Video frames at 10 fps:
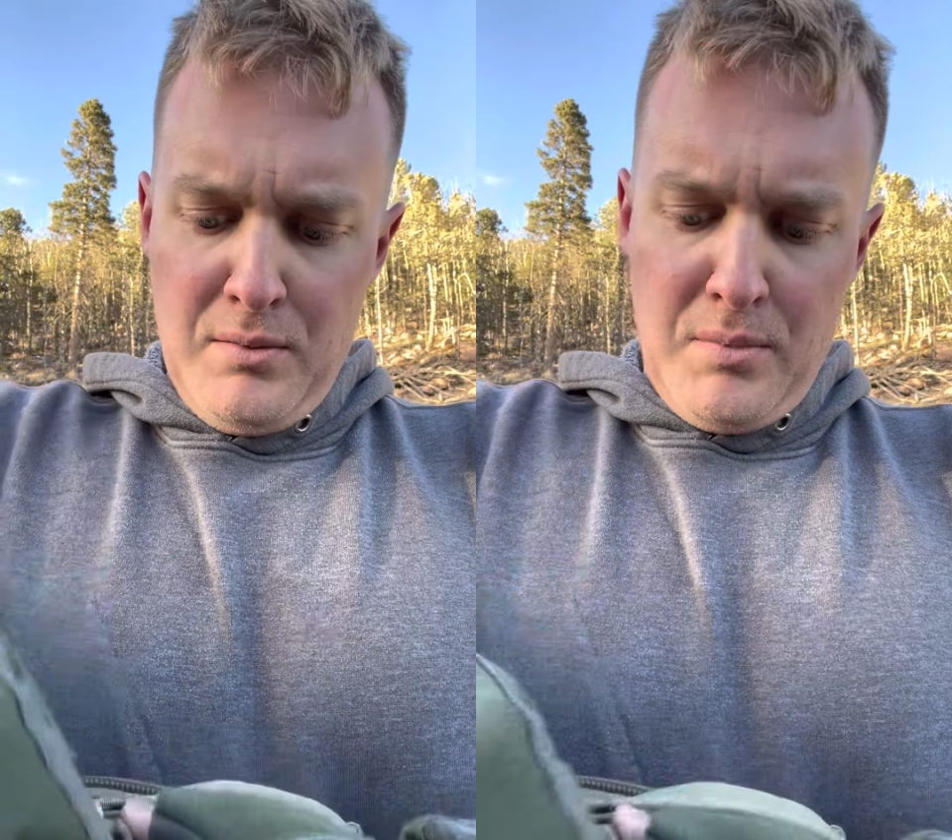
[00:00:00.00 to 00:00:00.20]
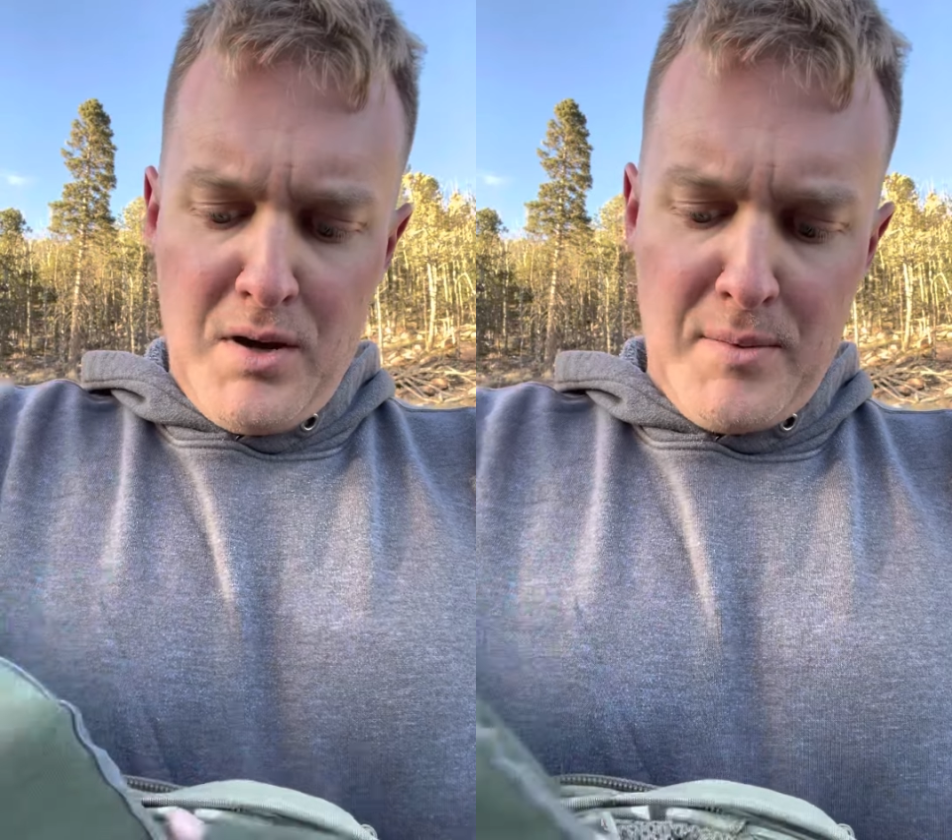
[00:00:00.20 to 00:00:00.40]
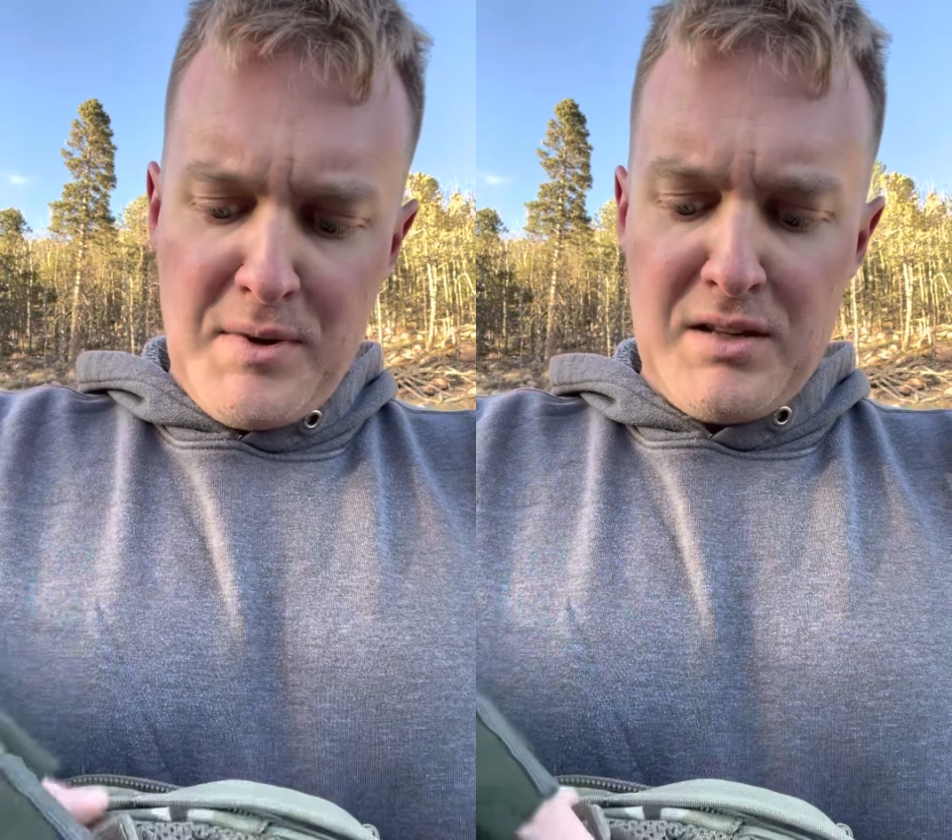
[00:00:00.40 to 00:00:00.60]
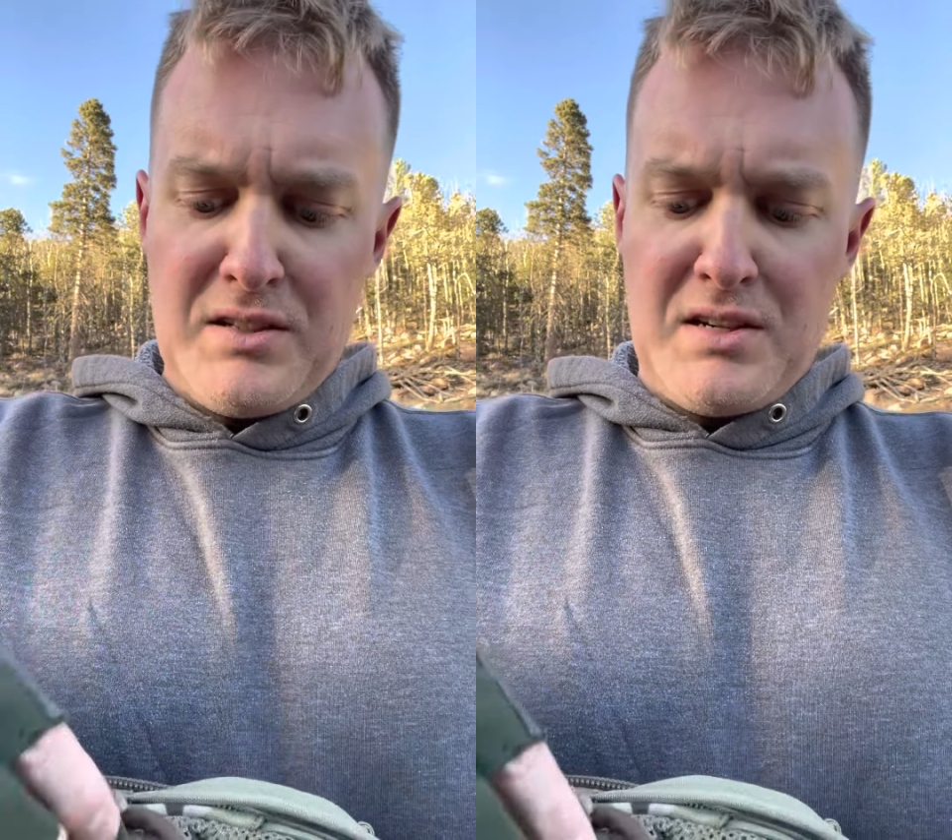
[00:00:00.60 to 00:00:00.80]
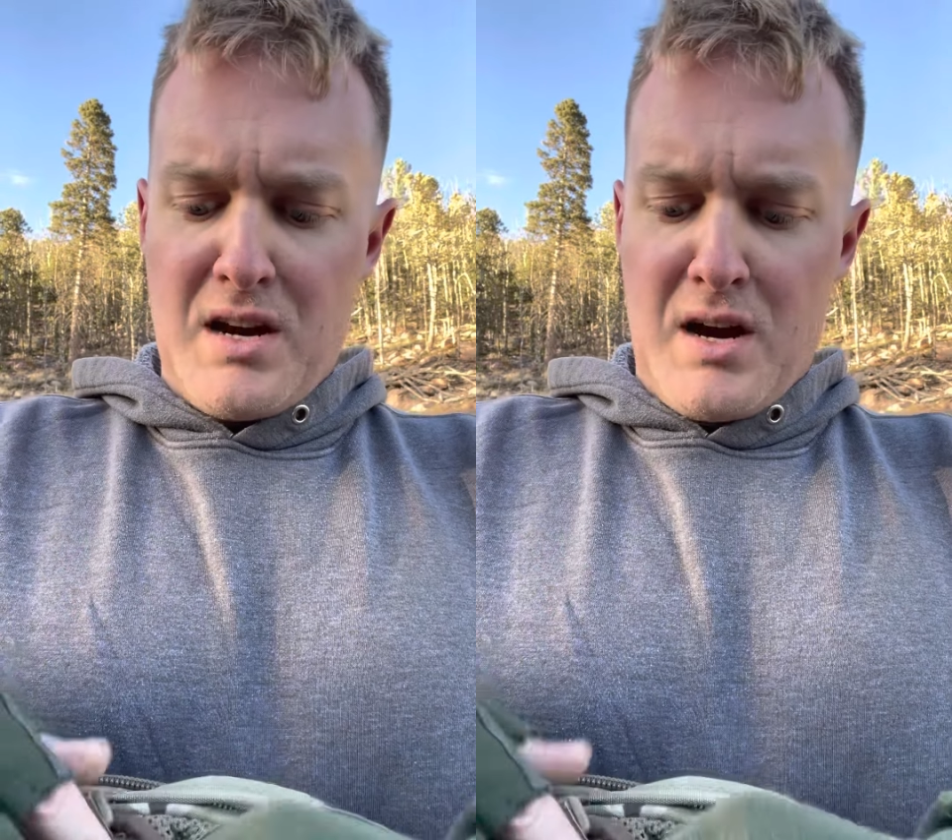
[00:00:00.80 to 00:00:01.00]
pop it out the
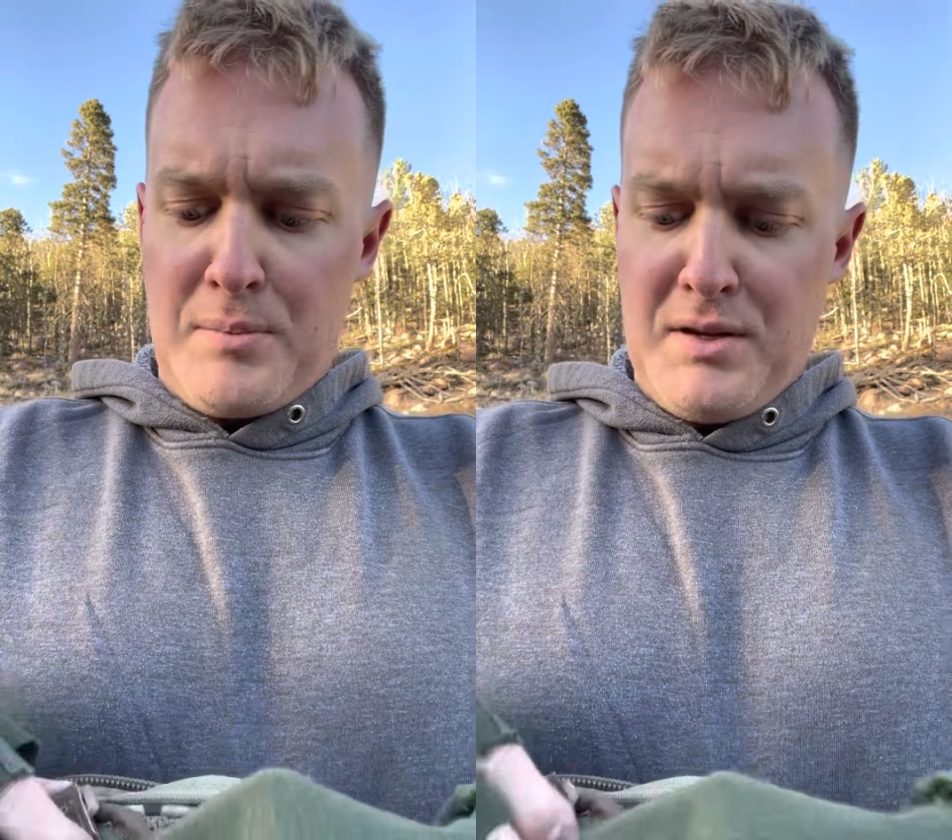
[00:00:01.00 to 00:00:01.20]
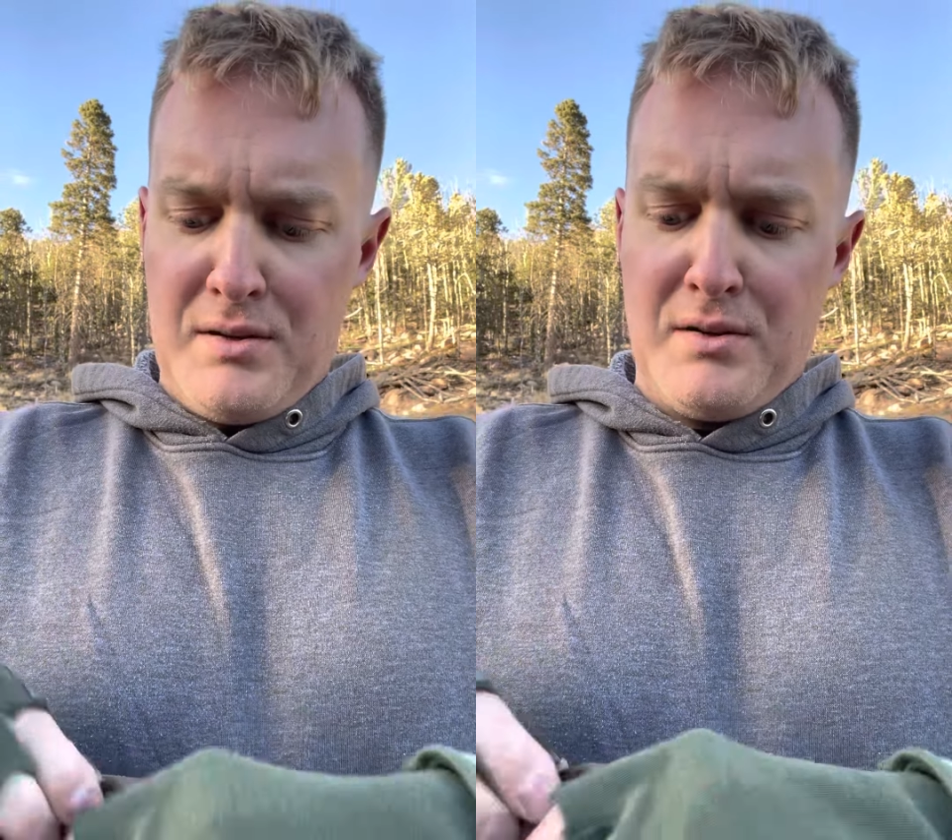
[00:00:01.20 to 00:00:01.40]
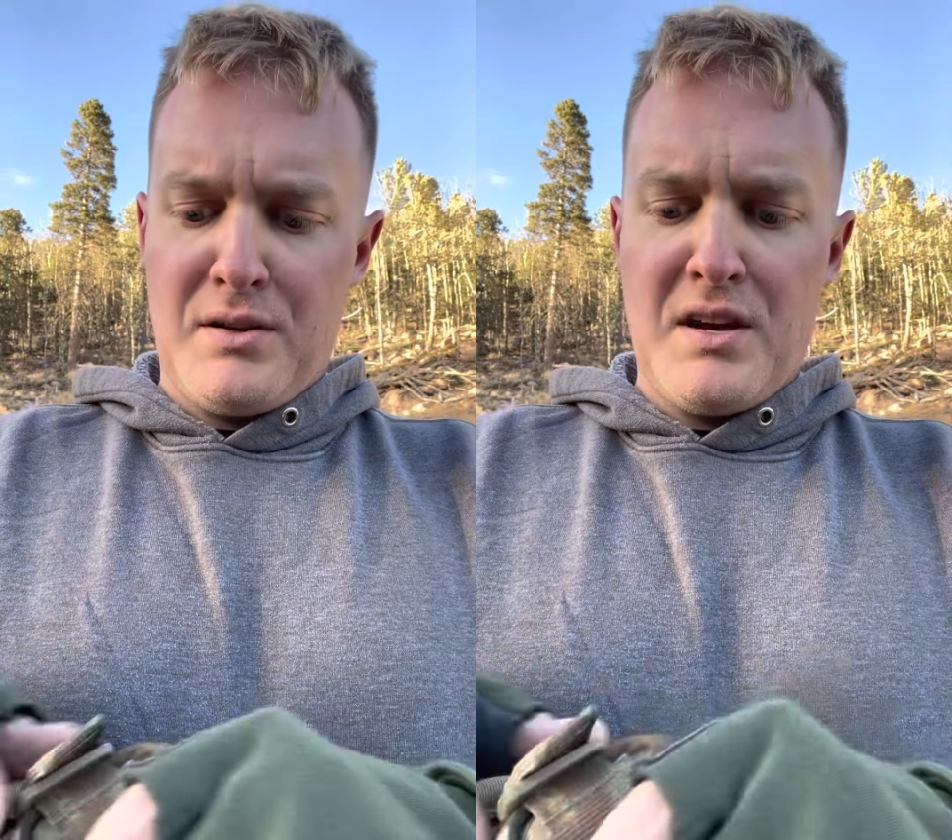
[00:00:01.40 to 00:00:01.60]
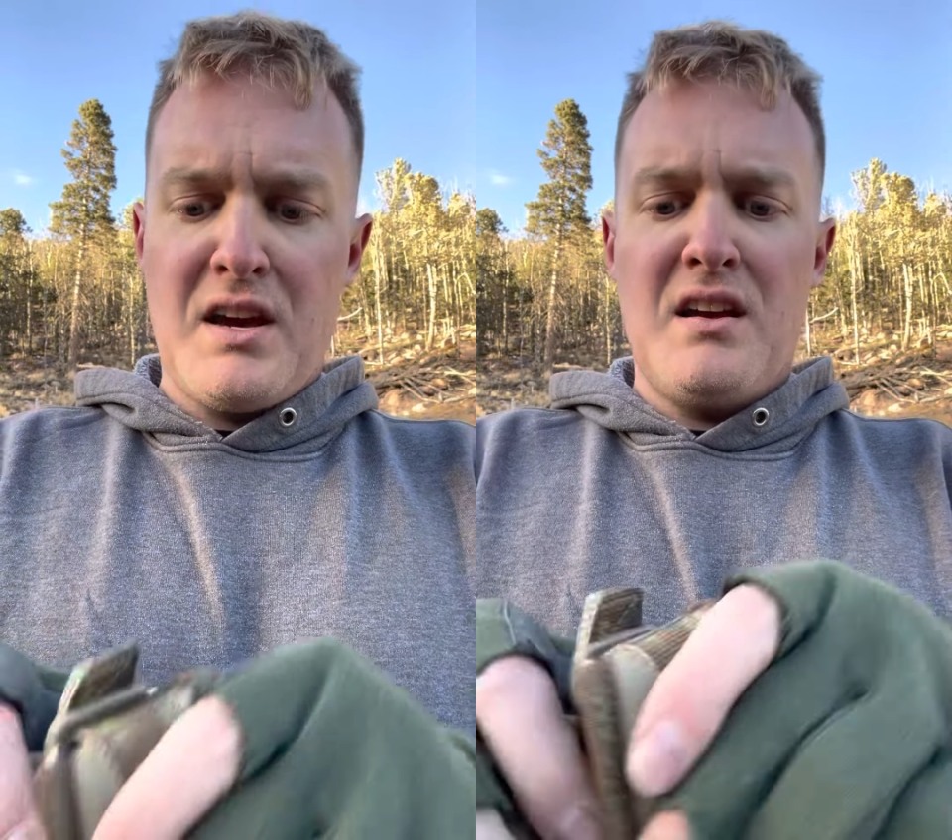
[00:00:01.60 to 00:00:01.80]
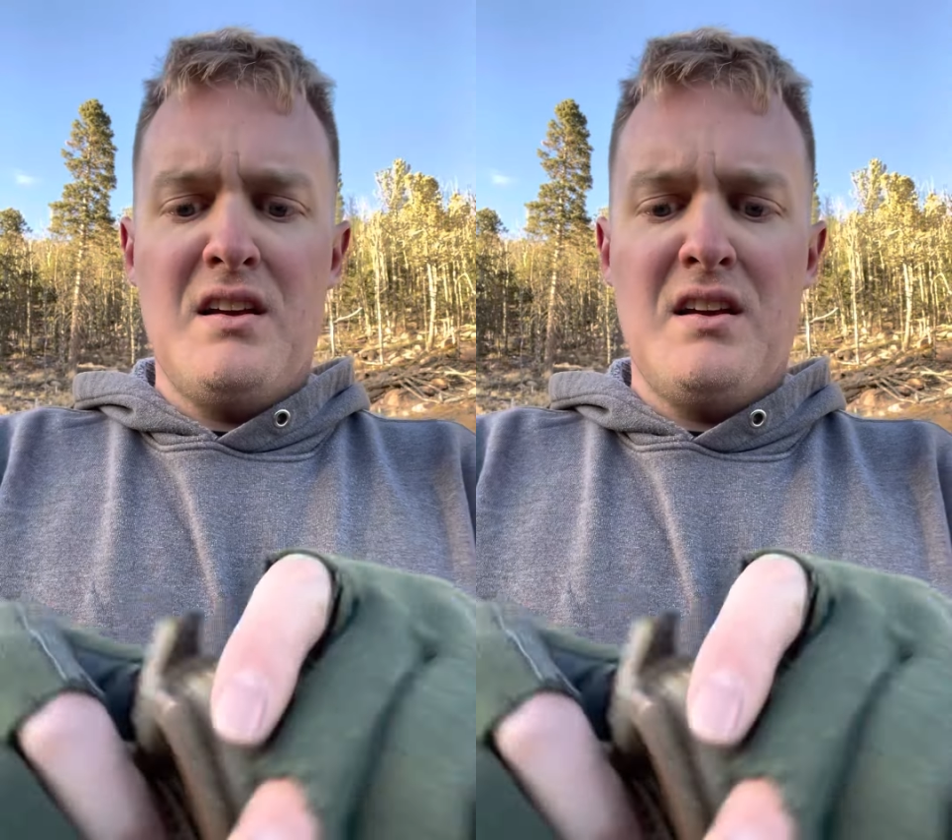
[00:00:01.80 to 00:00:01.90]
top, okay?